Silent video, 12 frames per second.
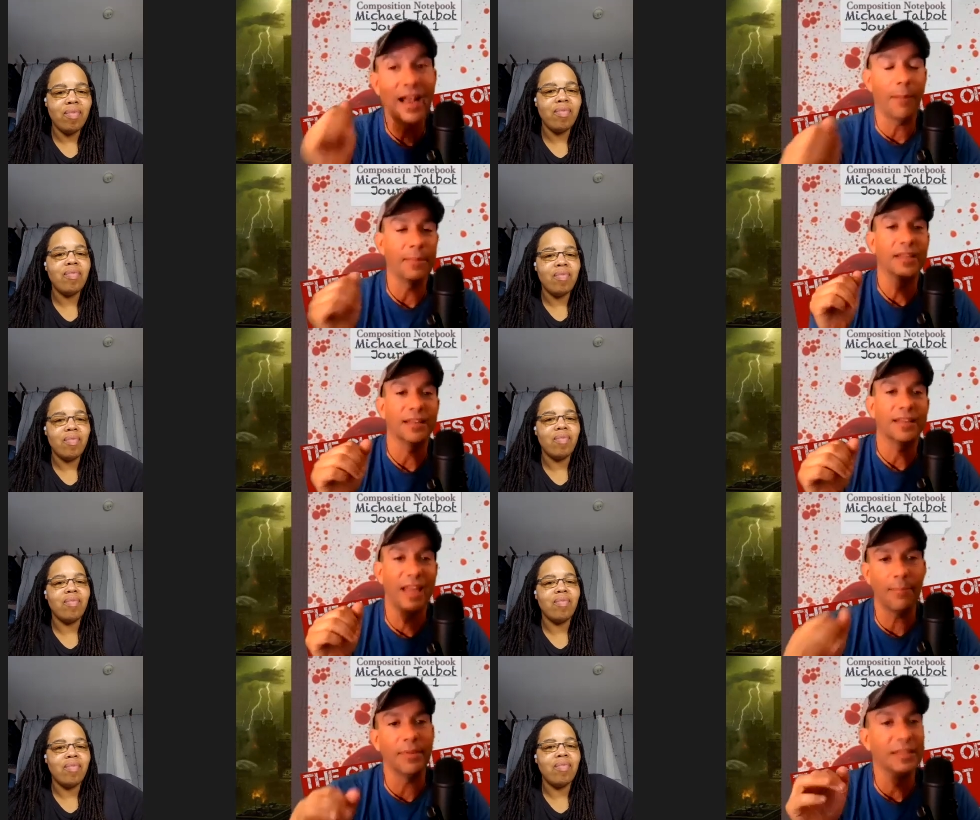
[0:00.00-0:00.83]
Speaker 1: got me,
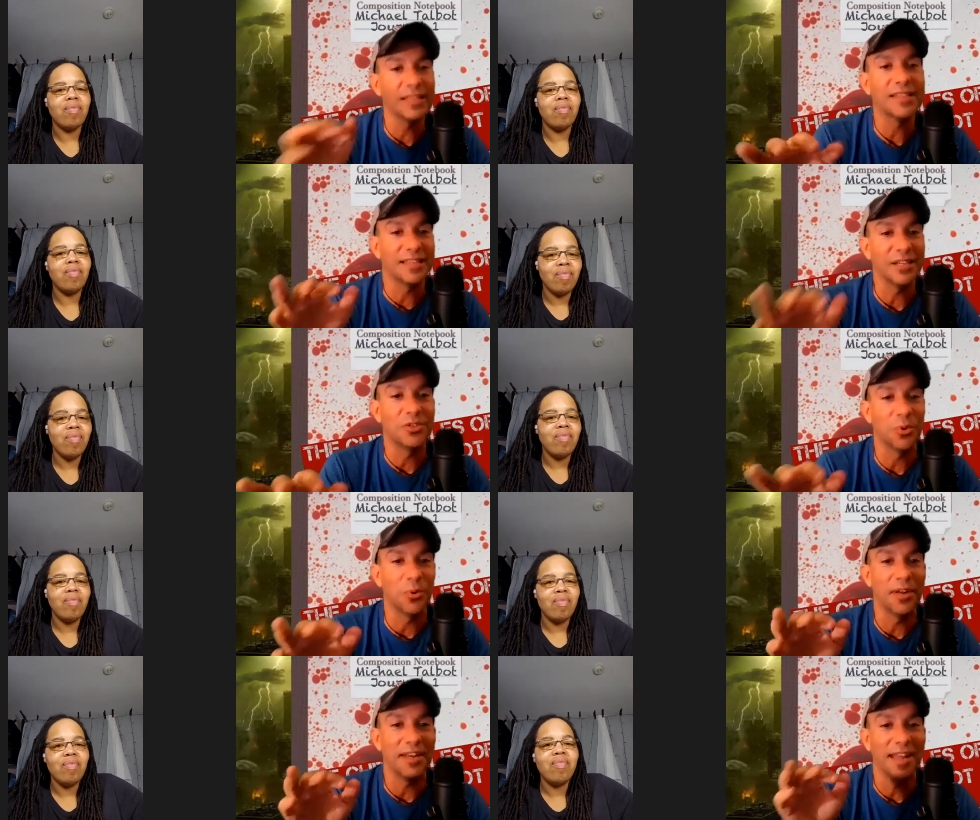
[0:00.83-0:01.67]
kept me listening
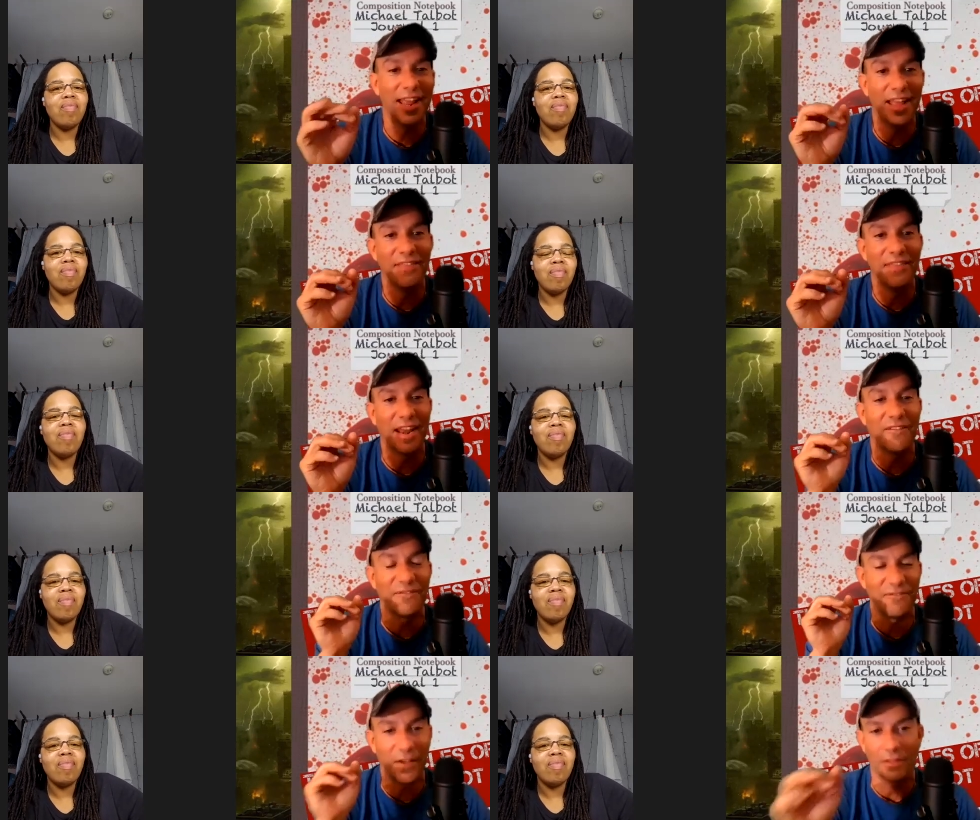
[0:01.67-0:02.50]
to it, and then
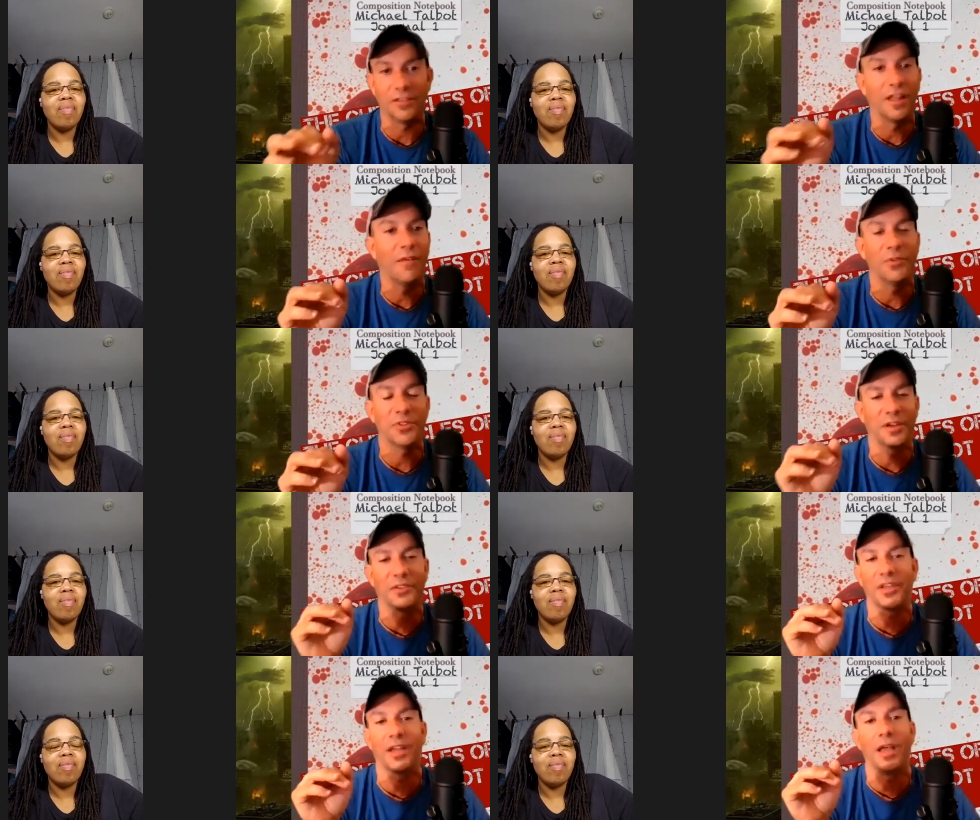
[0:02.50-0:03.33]
I fell in love with it.
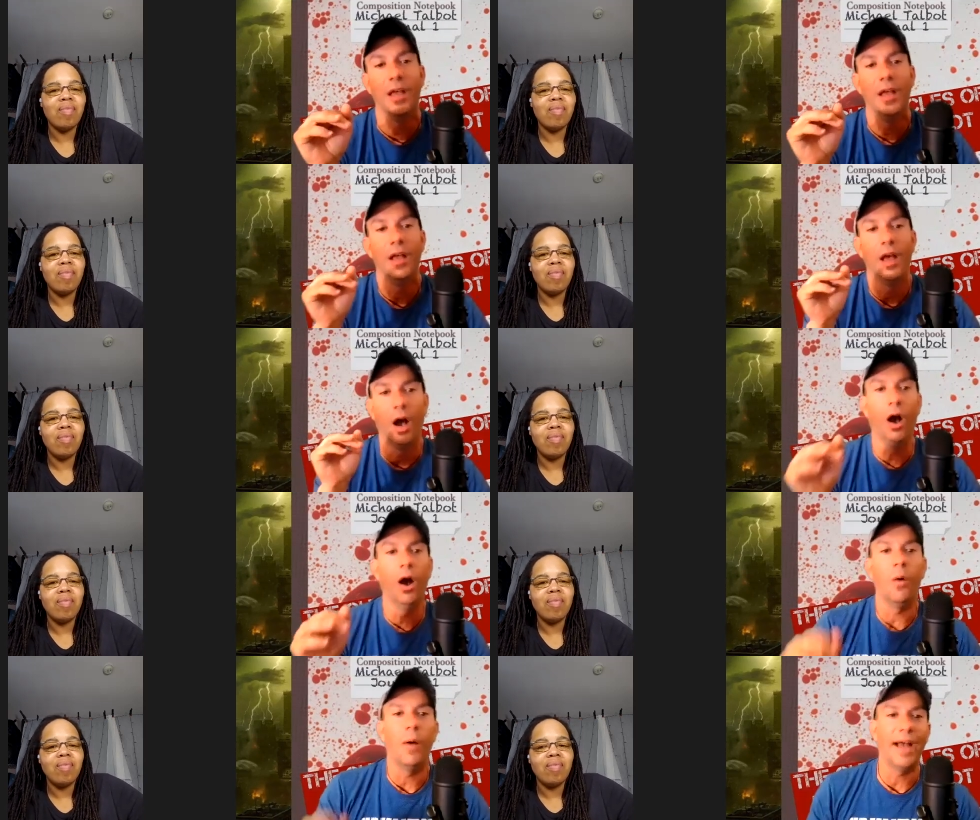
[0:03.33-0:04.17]
I was like,
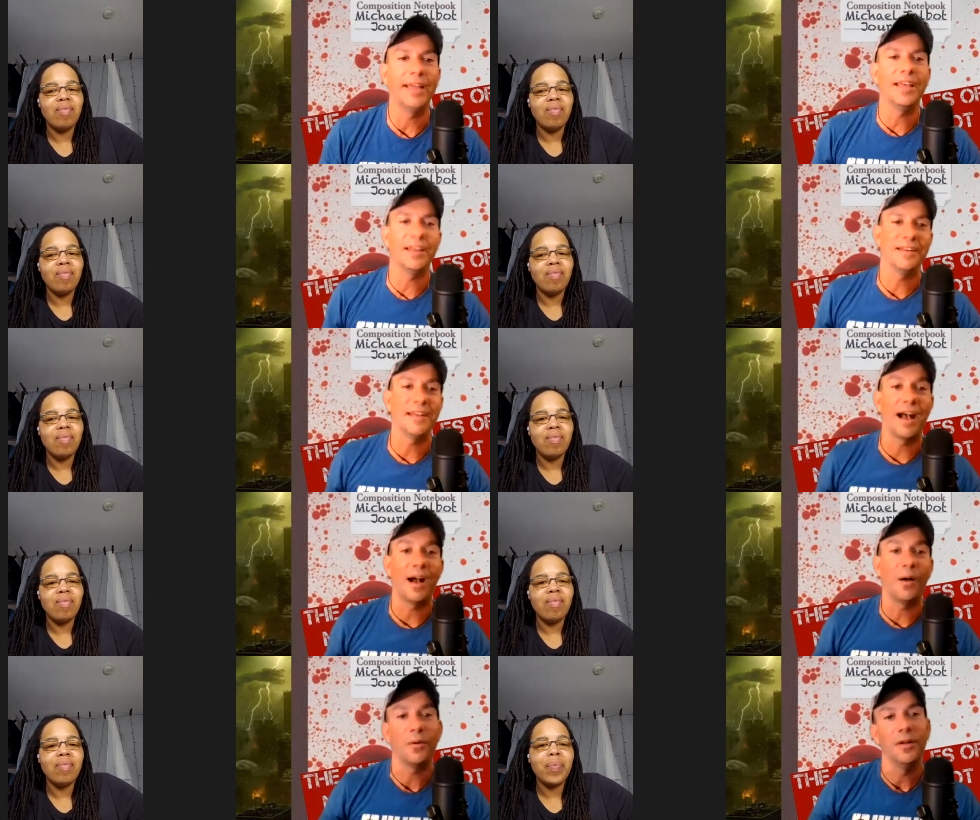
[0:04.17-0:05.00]
"Oh, I get it
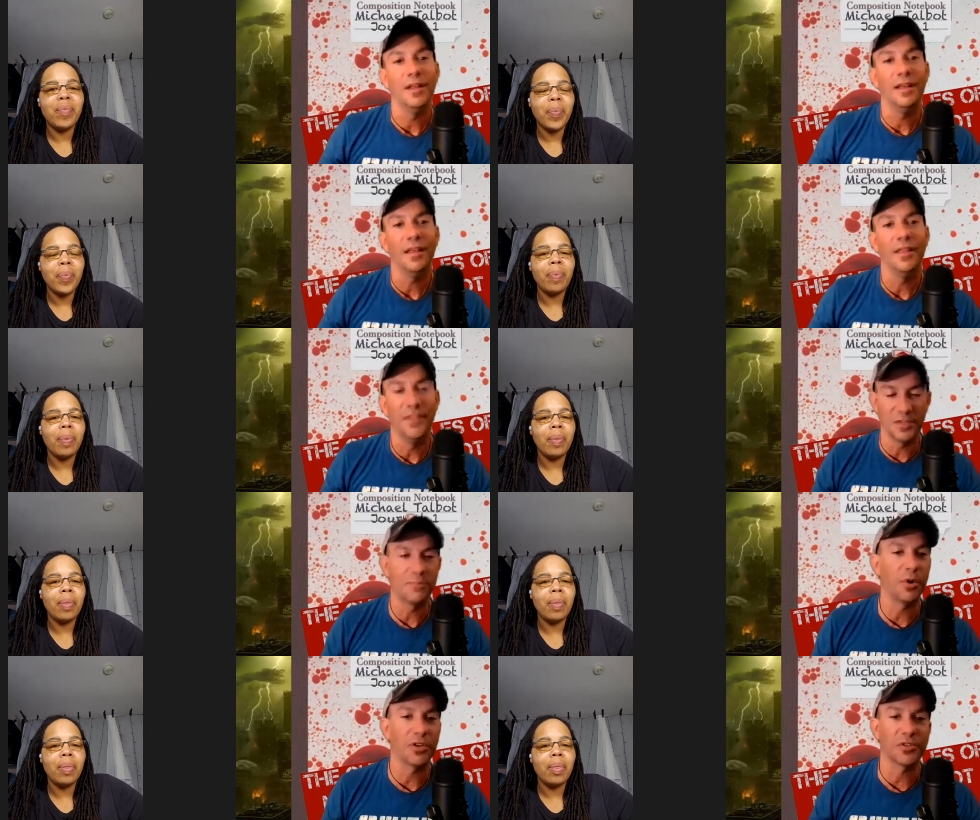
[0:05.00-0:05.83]
now.
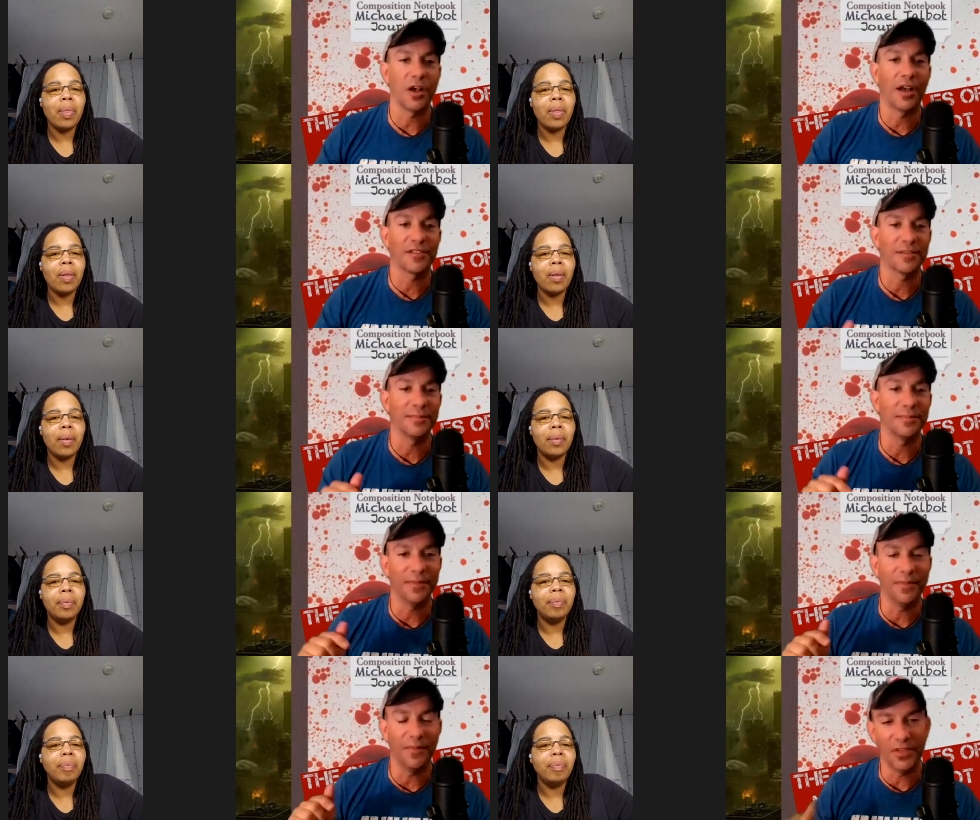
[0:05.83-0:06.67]
This book's awesome.
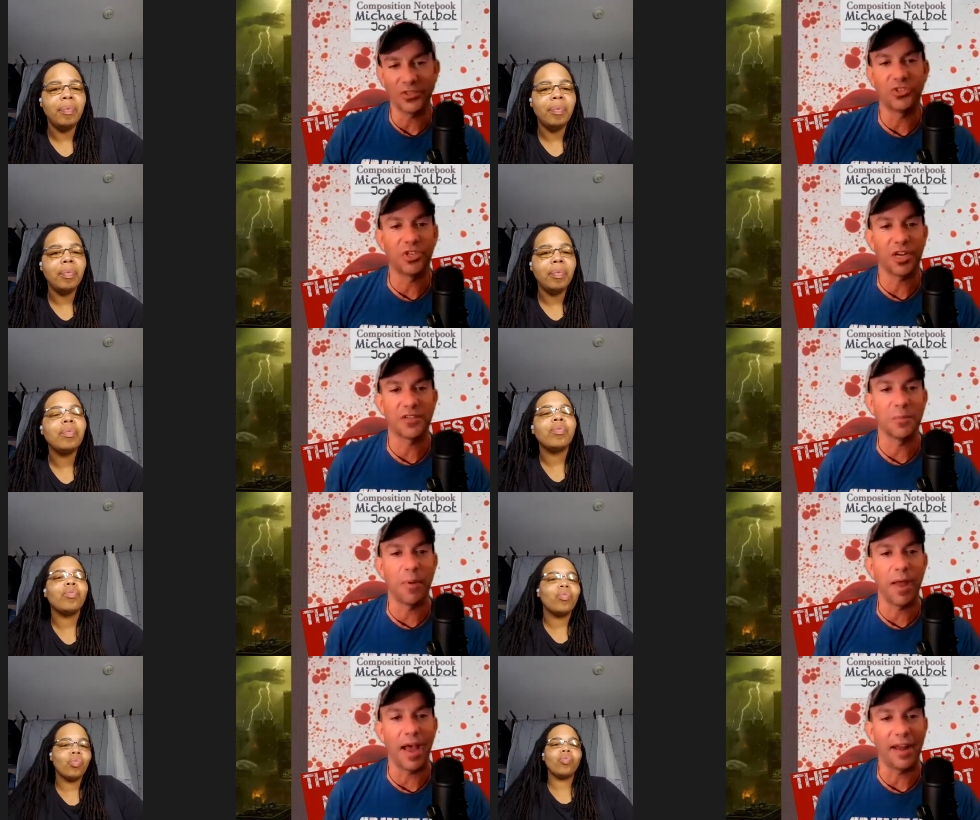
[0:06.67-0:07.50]
This chick's a
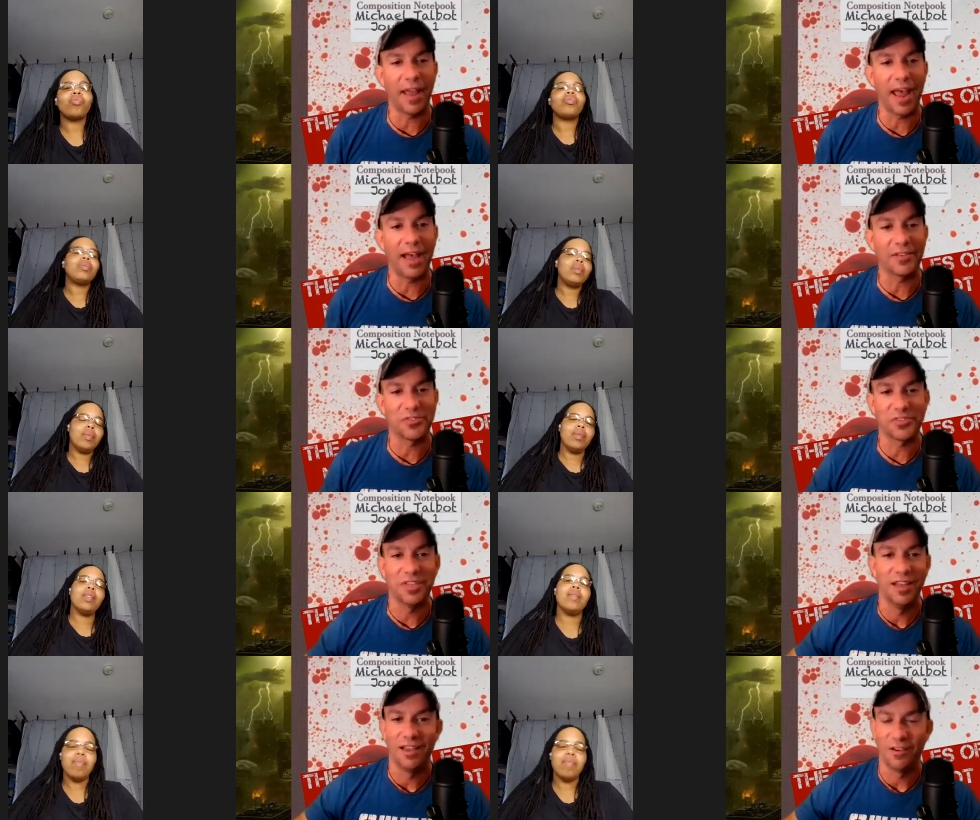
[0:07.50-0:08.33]

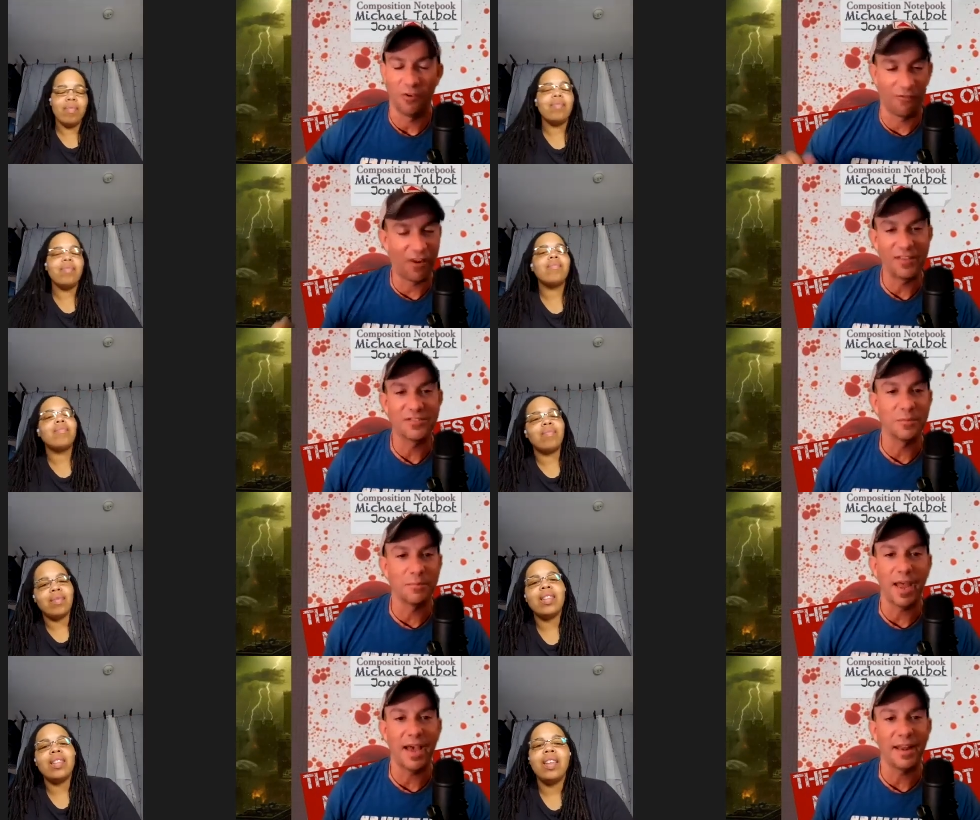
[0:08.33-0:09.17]
badass. Her friend's a
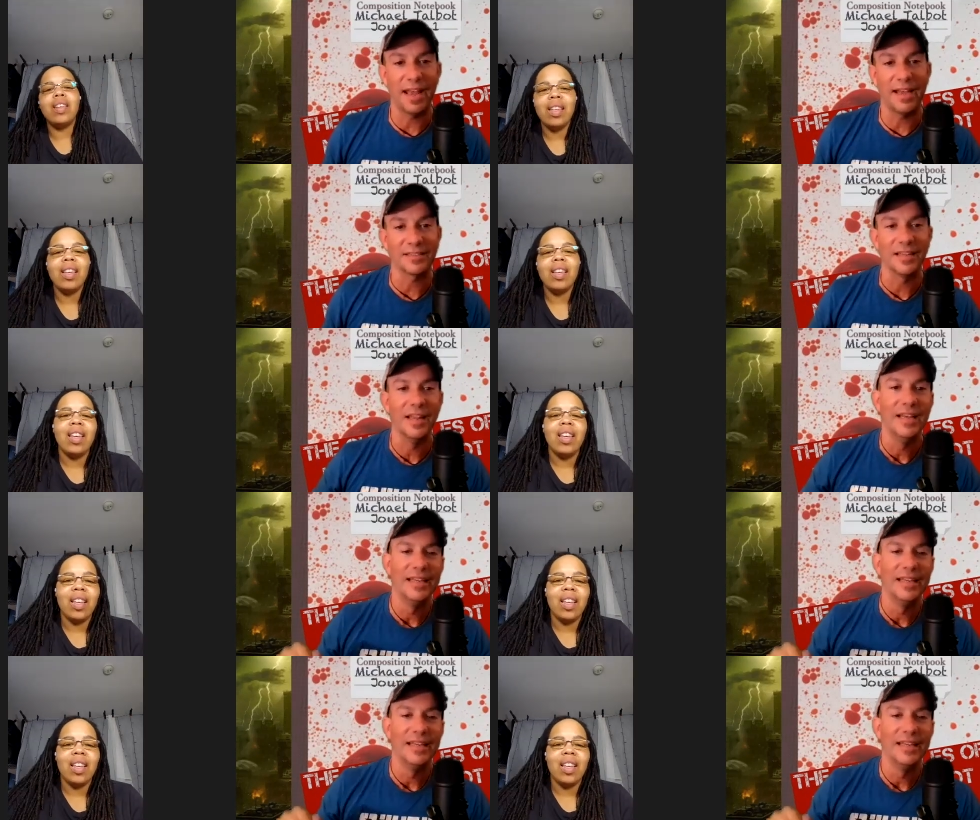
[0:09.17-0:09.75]
badass.